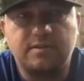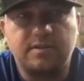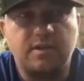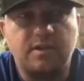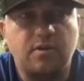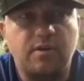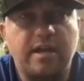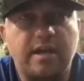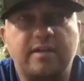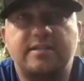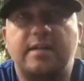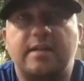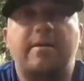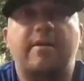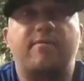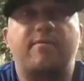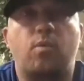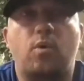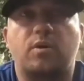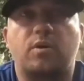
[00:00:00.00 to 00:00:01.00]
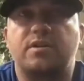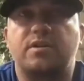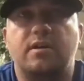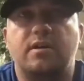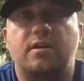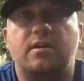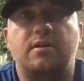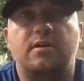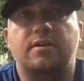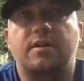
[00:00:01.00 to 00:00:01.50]
anytime I've worked a
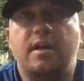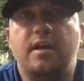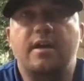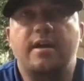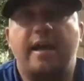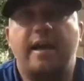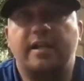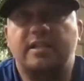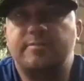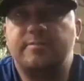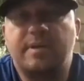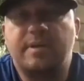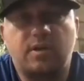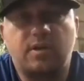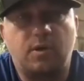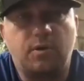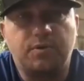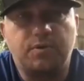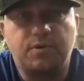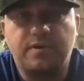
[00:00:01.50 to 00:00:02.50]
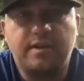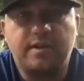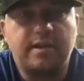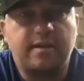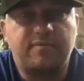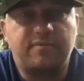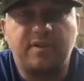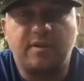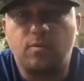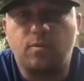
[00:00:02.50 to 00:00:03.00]
dog and it's been colder, they
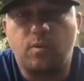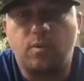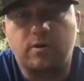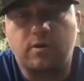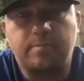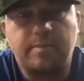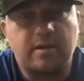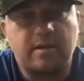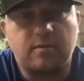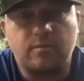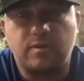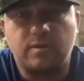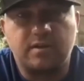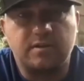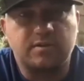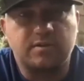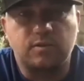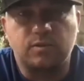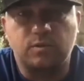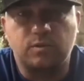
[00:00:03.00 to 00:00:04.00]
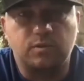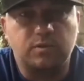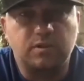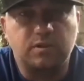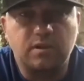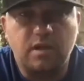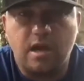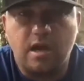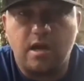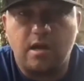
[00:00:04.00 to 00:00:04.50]
definitely work better when it's cool.
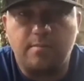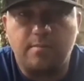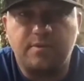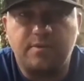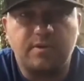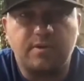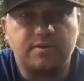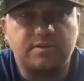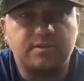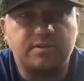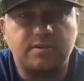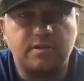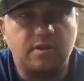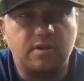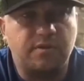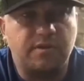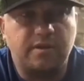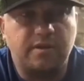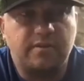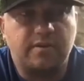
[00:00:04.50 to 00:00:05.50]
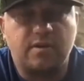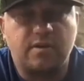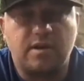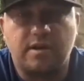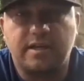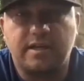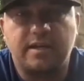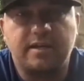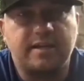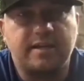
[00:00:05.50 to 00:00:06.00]
They're just, they're
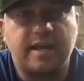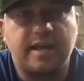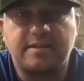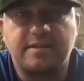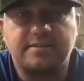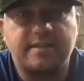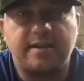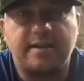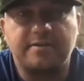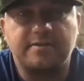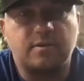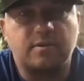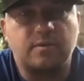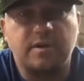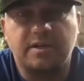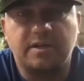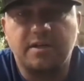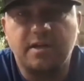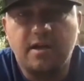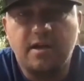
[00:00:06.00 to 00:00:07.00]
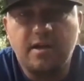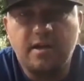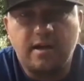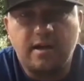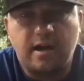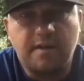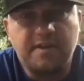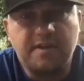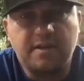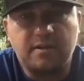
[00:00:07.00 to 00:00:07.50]
getting gassed out as quick.
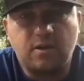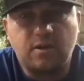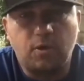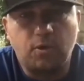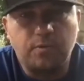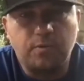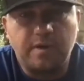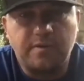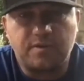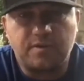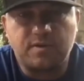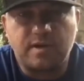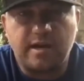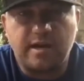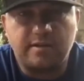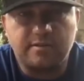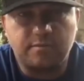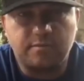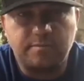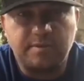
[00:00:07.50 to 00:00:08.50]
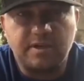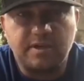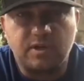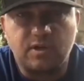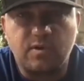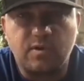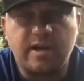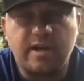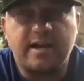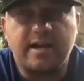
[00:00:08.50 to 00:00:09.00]
I think cold weather trials would be a
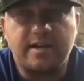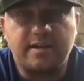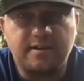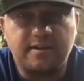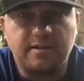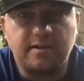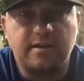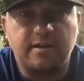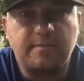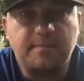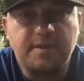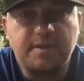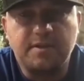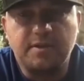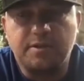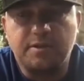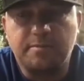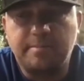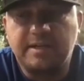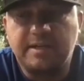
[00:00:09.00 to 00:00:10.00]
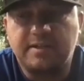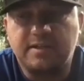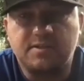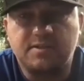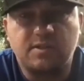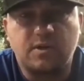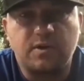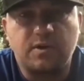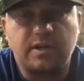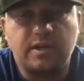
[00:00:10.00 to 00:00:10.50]
great idea. The big
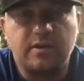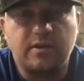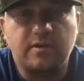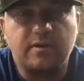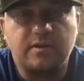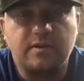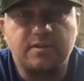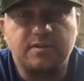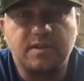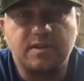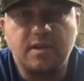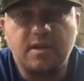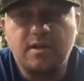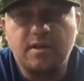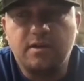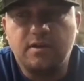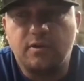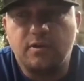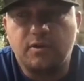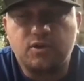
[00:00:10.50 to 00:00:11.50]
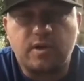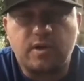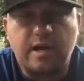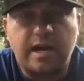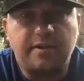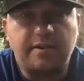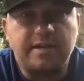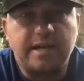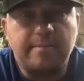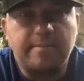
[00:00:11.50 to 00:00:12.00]
concern here is,
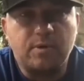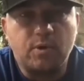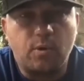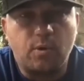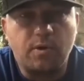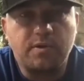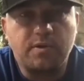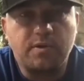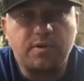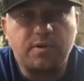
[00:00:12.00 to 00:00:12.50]
trialing up north.